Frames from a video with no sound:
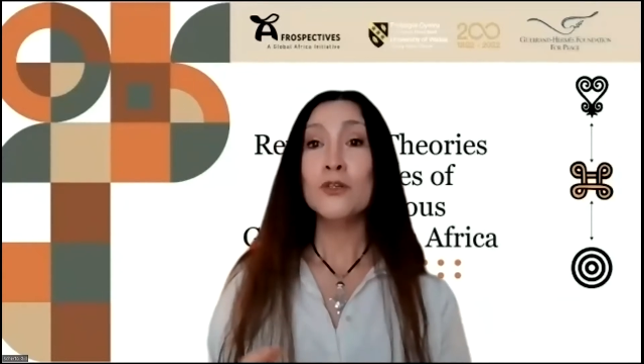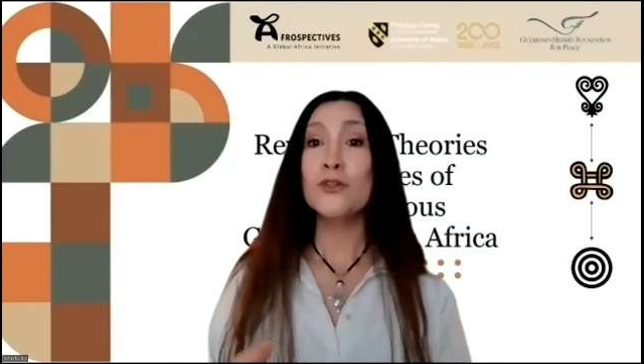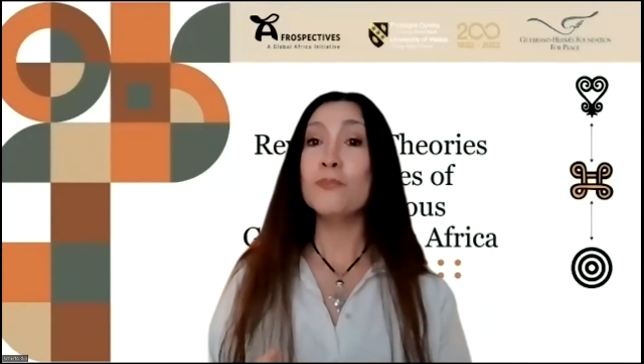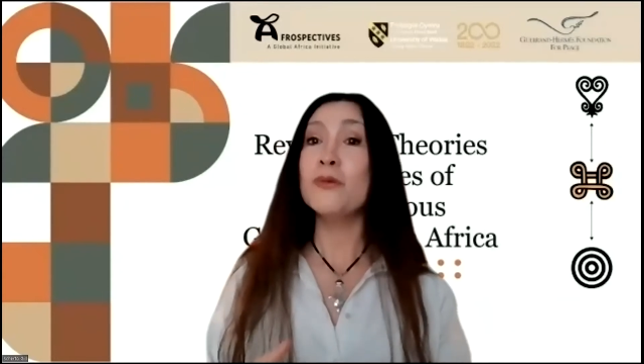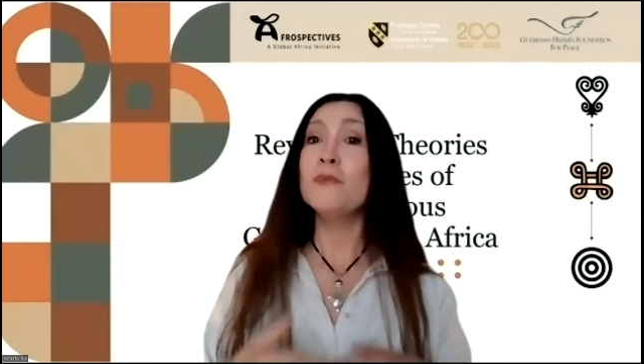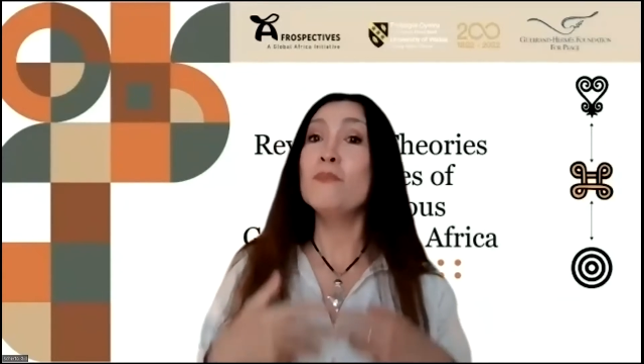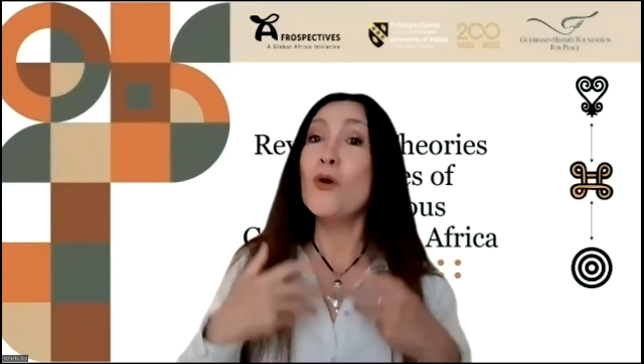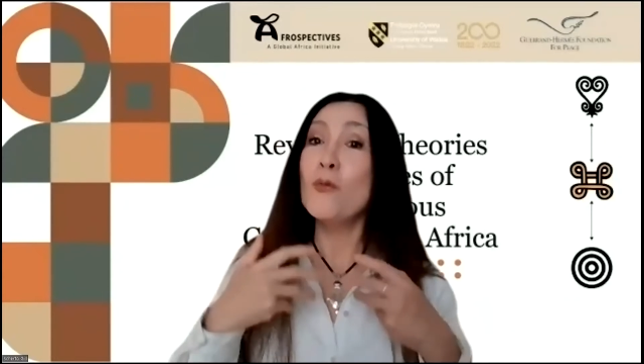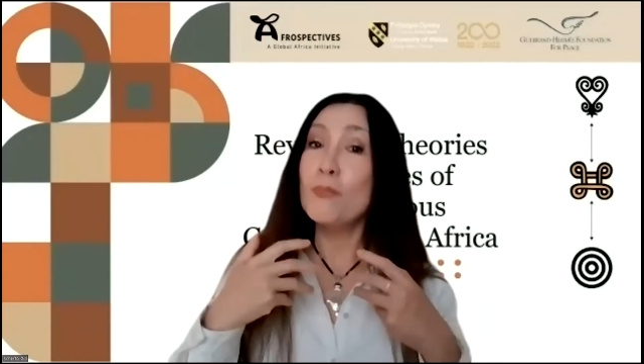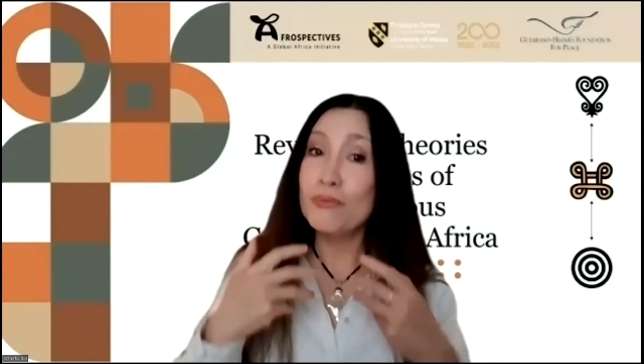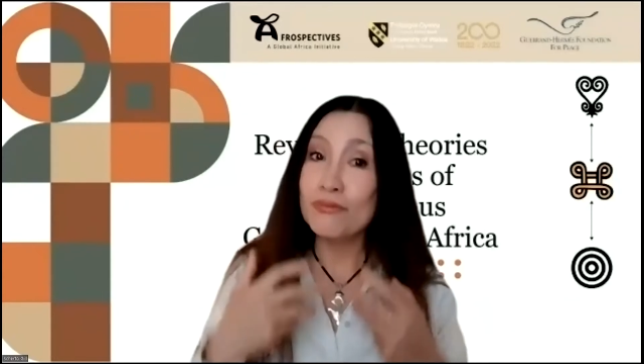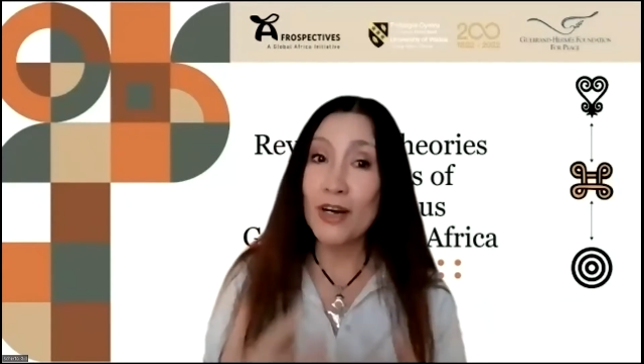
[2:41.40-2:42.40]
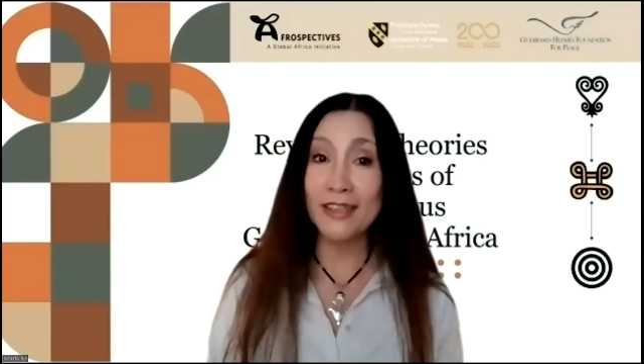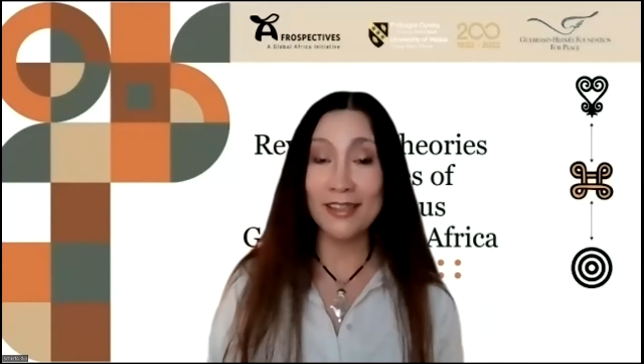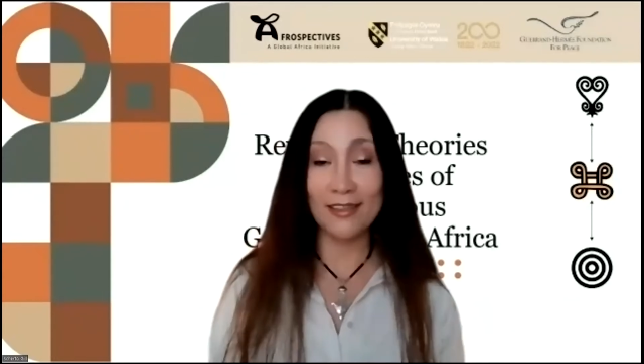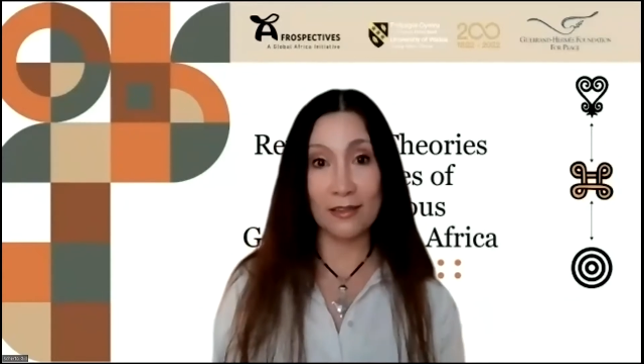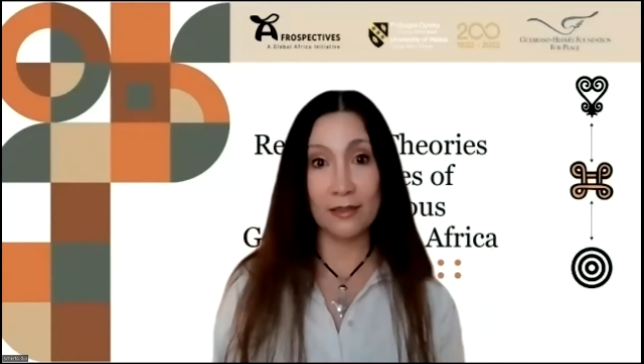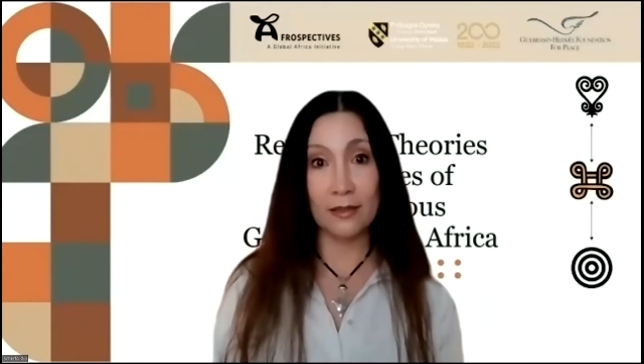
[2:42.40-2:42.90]
to be more
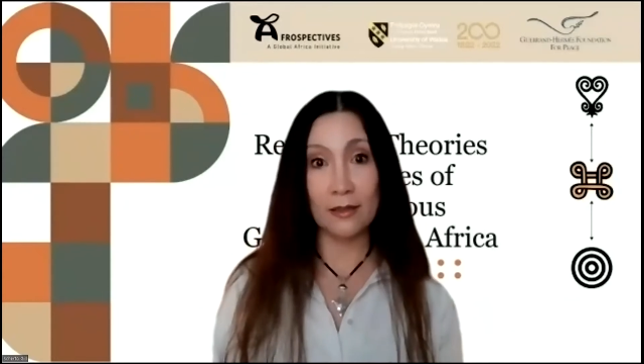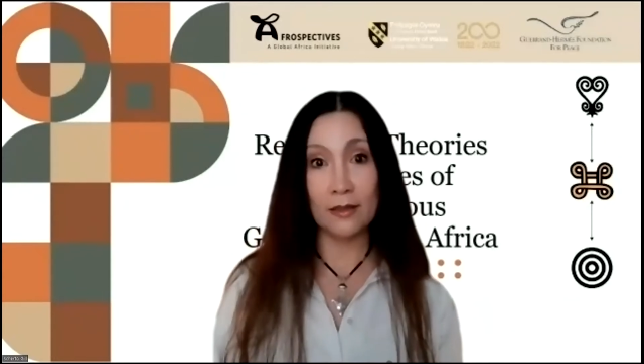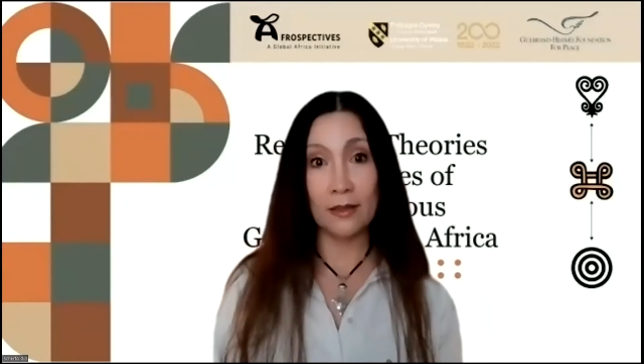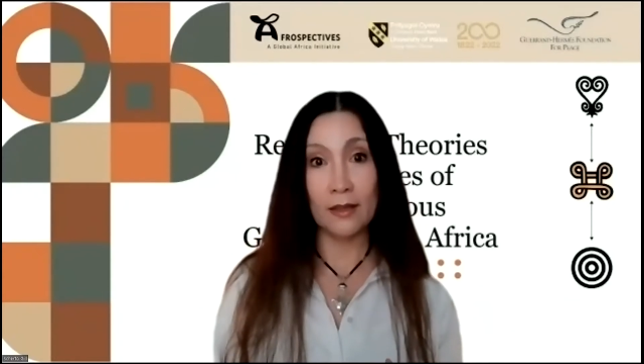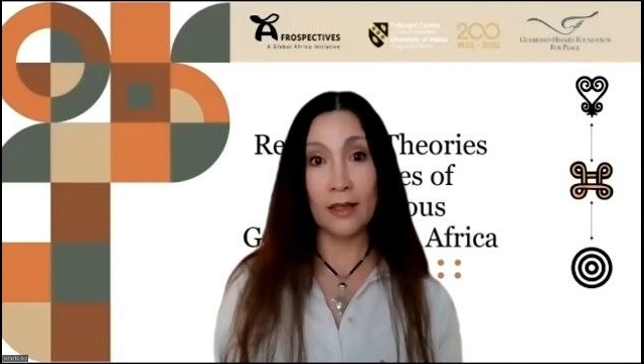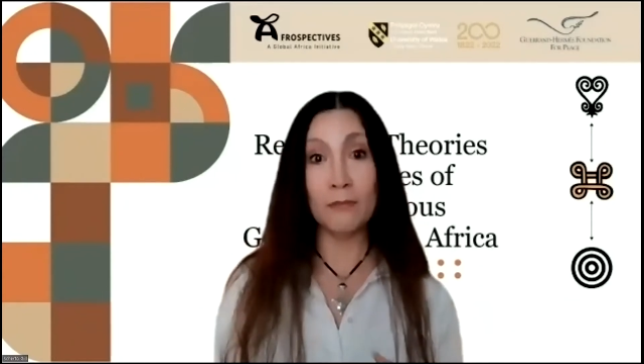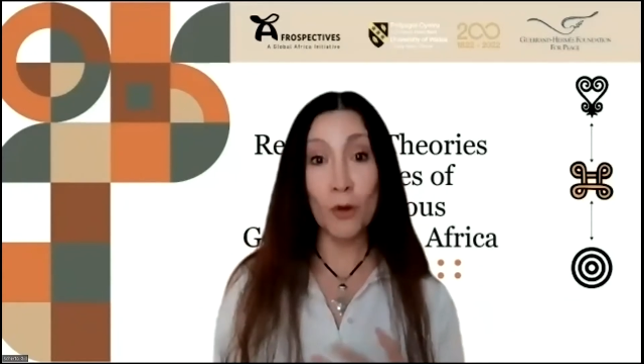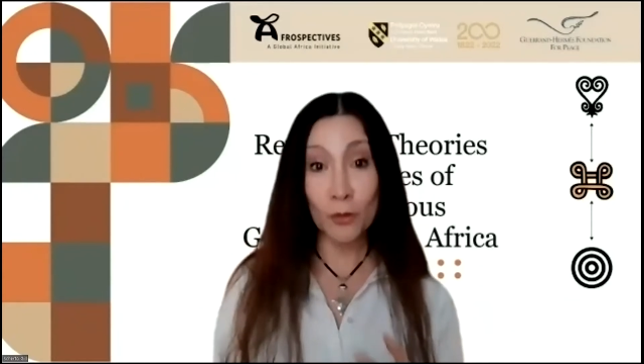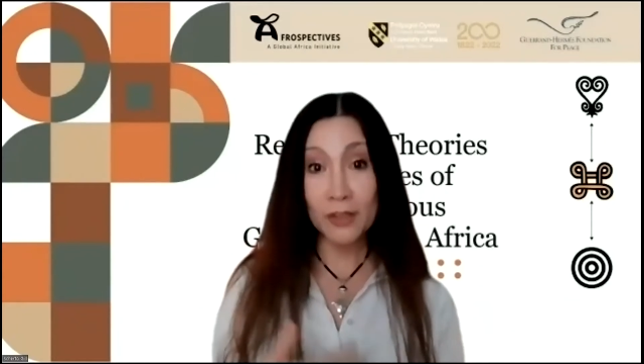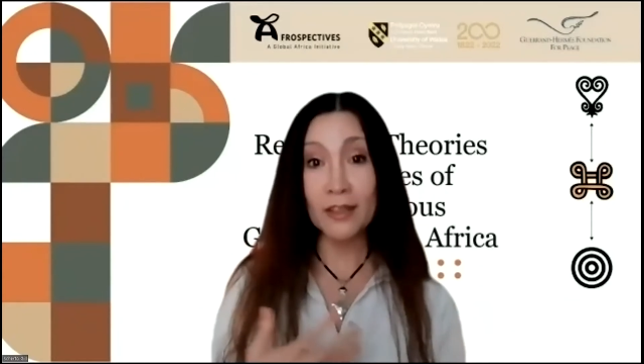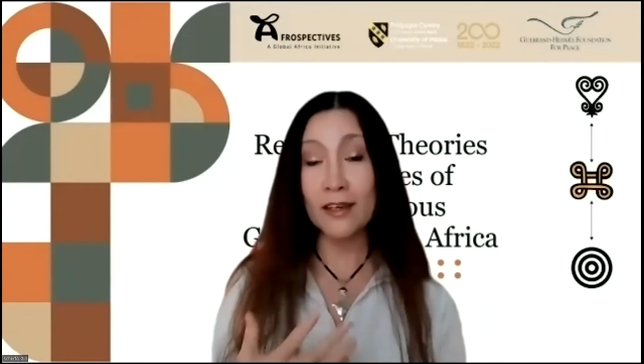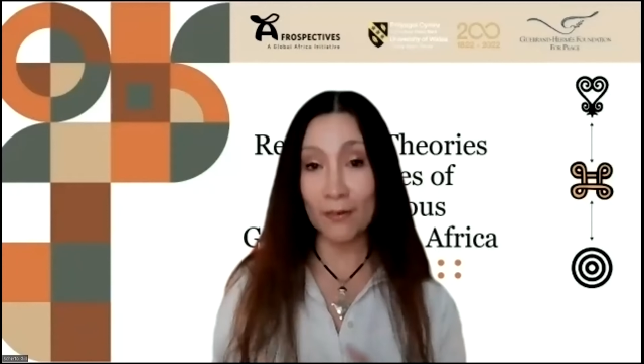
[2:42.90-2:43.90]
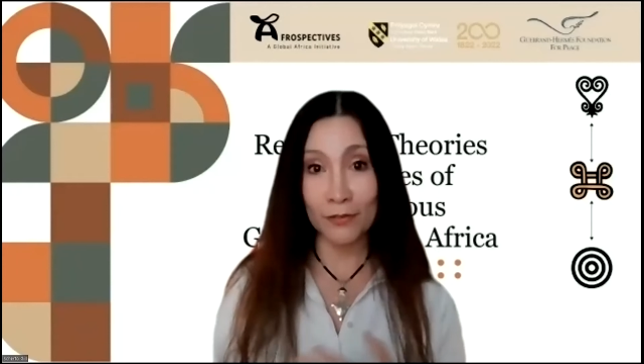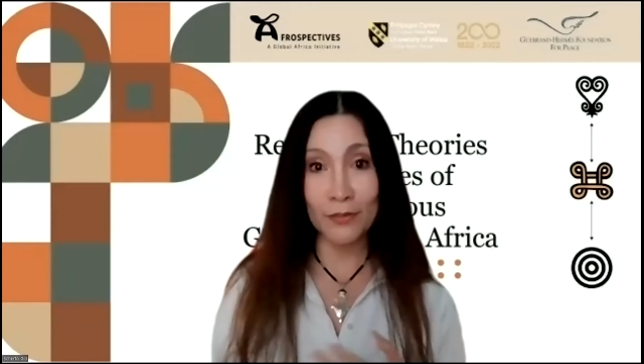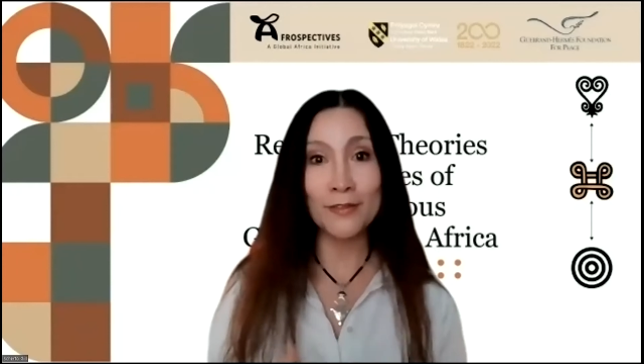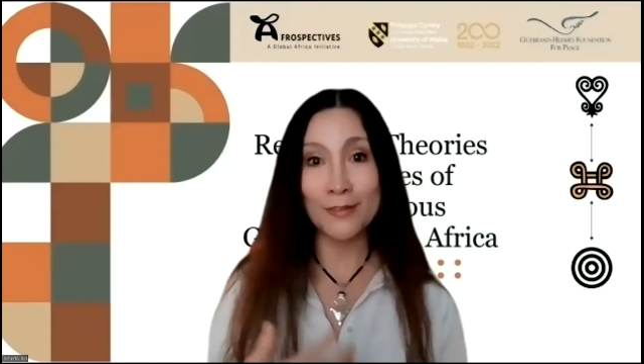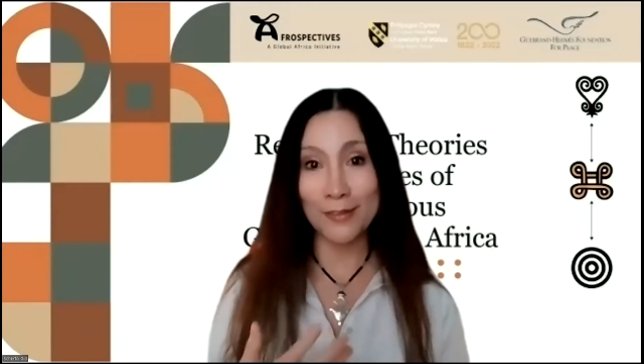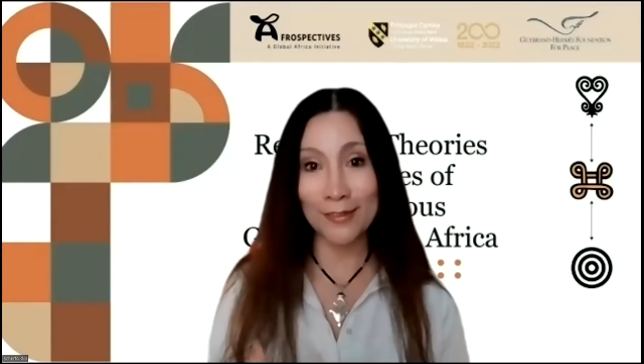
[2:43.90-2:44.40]
present in modern
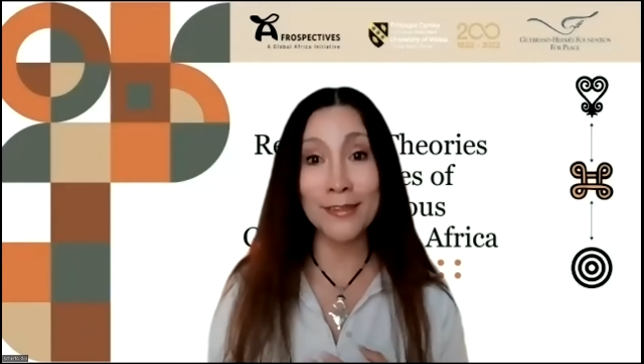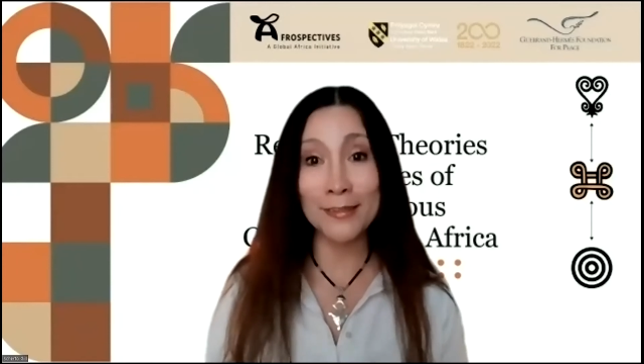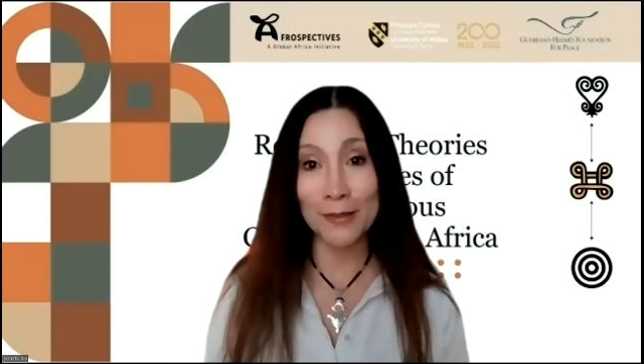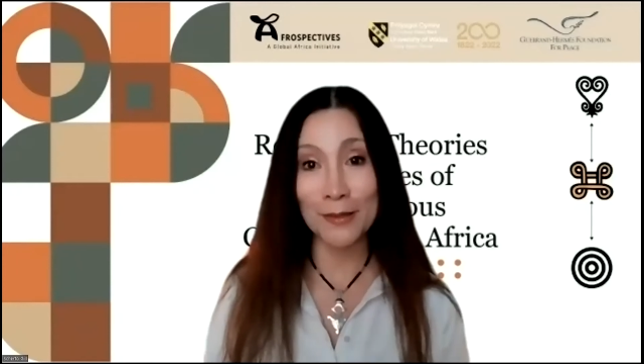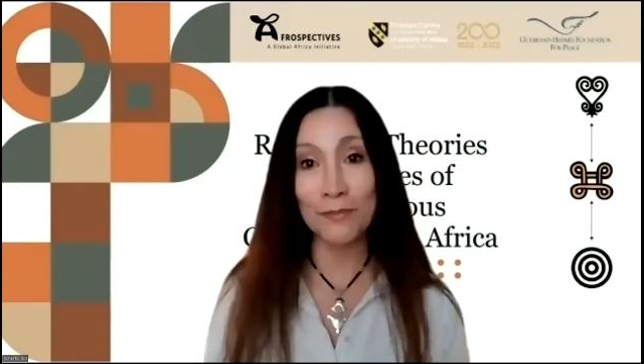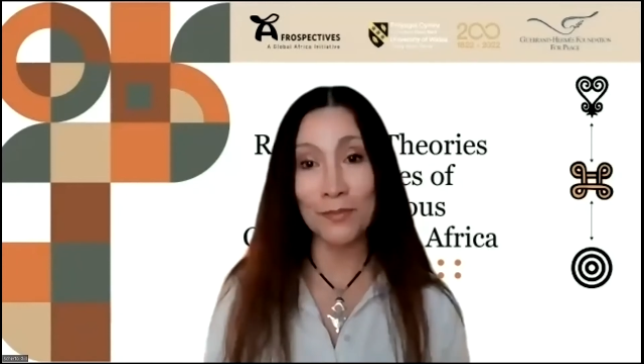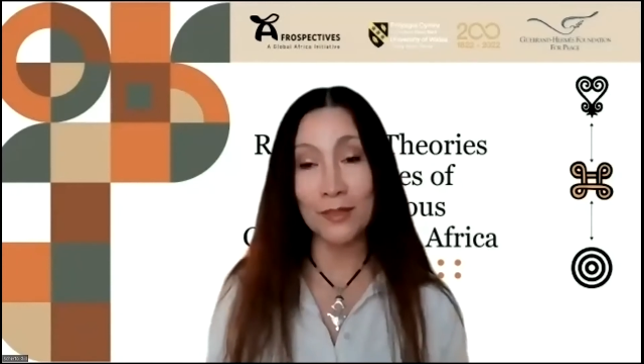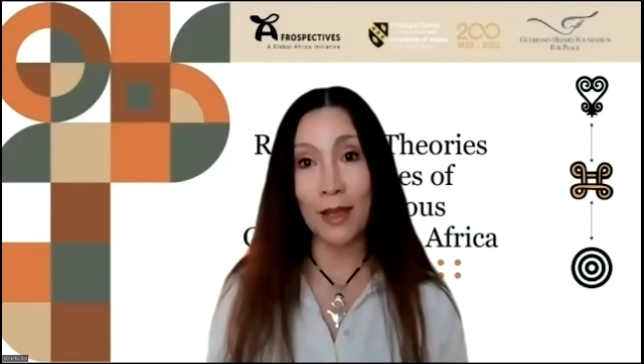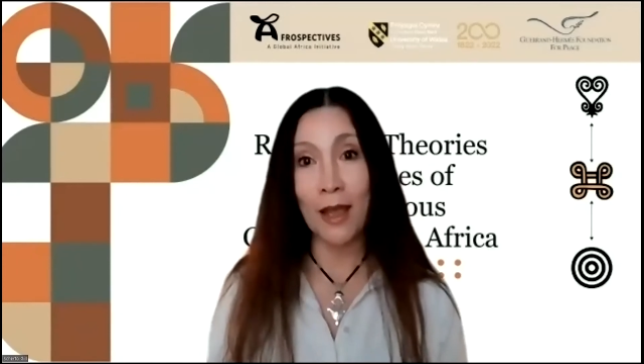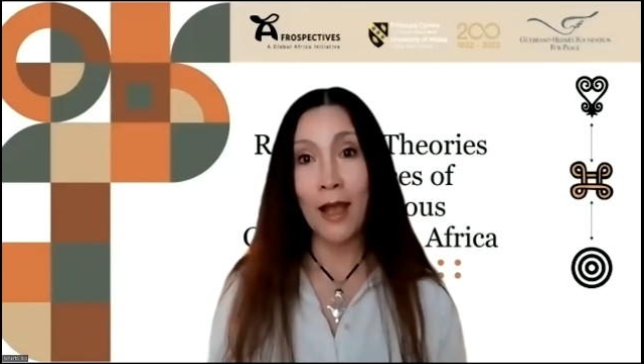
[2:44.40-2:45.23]
governance systems,